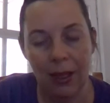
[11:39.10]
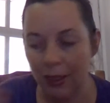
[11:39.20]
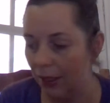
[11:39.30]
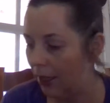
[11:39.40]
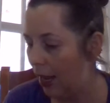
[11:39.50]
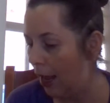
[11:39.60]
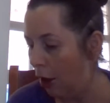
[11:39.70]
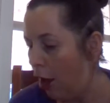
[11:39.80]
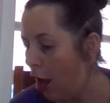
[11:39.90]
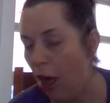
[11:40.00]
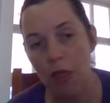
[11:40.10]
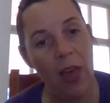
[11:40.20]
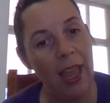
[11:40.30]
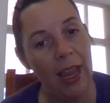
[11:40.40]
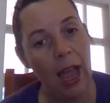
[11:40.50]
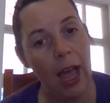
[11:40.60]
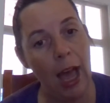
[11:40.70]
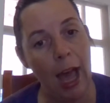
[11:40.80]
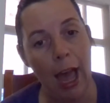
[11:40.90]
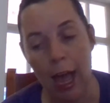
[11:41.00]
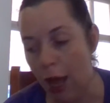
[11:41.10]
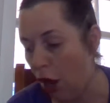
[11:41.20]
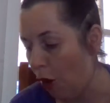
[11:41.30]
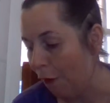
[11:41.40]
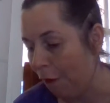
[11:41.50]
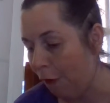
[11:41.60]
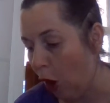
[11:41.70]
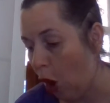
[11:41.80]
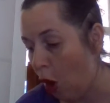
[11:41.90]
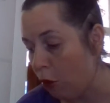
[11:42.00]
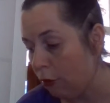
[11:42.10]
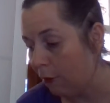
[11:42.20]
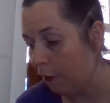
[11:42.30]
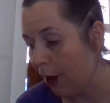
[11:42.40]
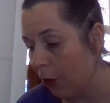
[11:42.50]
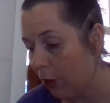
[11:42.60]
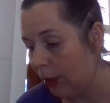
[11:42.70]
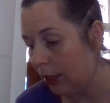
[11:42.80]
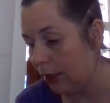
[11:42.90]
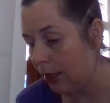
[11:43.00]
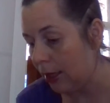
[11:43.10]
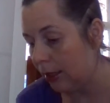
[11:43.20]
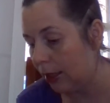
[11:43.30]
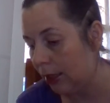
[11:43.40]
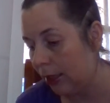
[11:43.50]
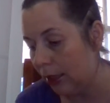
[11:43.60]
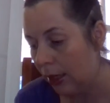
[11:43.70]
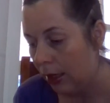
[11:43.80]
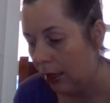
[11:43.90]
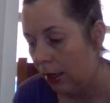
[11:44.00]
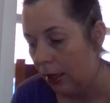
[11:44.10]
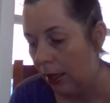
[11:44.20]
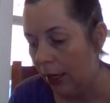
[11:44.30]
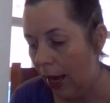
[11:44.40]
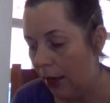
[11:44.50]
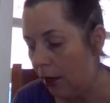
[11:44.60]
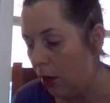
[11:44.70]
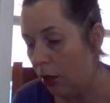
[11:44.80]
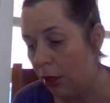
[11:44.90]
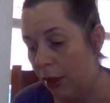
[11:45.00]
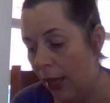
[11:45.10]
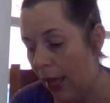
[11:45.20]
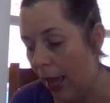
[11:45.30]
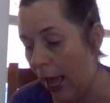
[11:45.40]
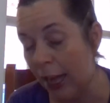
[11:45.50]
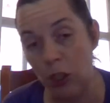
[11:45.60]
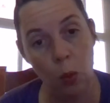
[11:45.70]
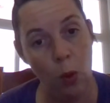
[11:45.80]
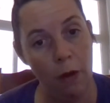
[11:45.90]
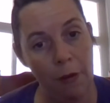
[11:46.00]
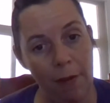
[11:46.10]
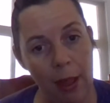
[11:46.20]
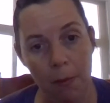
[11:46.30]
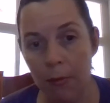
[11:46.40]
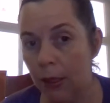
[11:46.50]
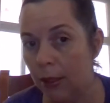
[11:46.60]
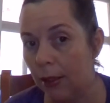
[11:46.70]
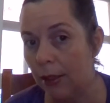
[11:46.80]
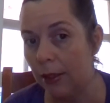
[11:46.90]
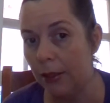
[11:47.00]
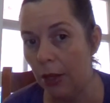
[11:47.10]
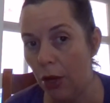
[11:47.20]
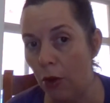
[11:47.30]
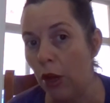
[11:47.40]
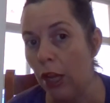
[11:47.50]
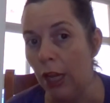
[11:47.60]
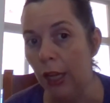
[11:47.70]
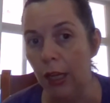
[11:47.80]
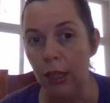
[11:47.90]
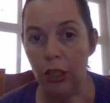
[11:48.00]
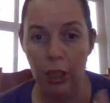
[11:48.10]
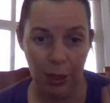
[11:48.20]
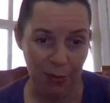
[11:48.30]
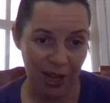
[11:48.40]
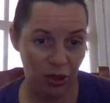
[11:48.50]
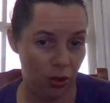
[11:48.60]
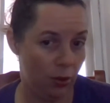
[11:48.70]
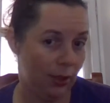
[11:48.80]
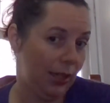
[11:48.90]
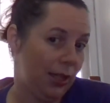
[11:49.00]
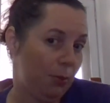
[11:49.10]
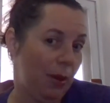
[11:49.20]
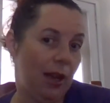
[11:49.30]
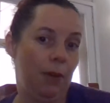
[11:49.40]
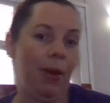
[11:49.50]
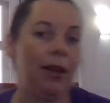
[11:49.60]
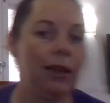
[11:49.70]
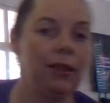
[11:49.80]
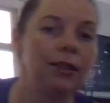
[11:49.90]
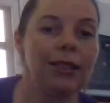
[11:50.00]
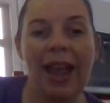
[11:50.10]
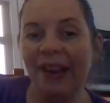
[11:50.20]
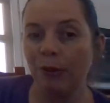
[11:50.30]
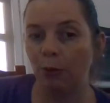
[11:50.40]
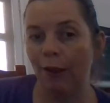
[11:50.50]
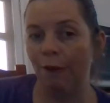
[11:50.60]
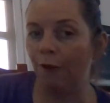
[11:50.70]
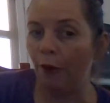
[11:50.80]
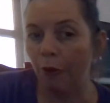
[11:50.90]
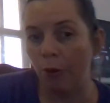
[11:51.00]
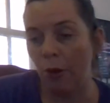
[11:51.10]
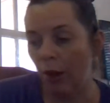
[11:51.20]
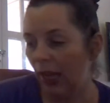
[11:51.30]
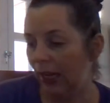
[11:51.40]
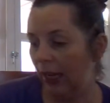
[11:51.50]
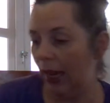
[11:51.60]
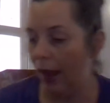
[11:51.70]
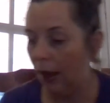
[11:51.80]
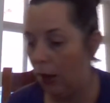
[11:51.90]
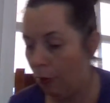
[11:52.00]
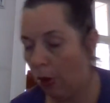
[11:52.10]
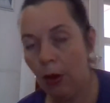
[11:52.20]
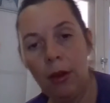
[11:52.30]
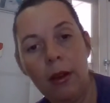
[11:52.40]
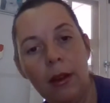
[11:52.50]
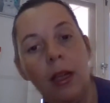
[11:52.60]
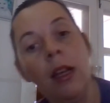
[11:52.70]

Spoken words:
Now, they are our floral fragrances this catalogue. There are 12 of them, so you can make 2 6-pack bundle and sage with our floral catalogue